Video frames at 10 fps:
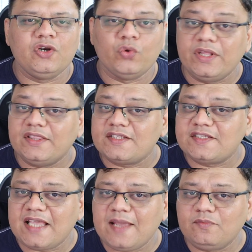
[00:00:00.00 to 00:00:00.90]
doing the
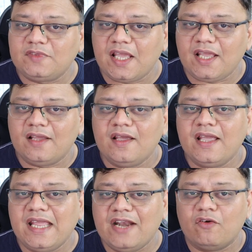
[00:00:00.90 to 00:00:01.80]
same thing
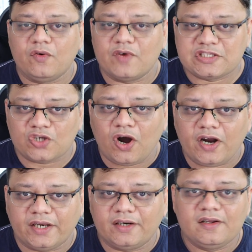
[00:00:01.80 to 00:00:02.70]
in reverse
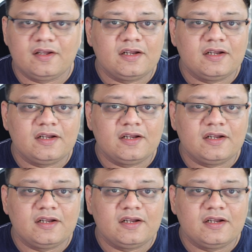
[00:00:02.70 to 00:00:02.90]
order.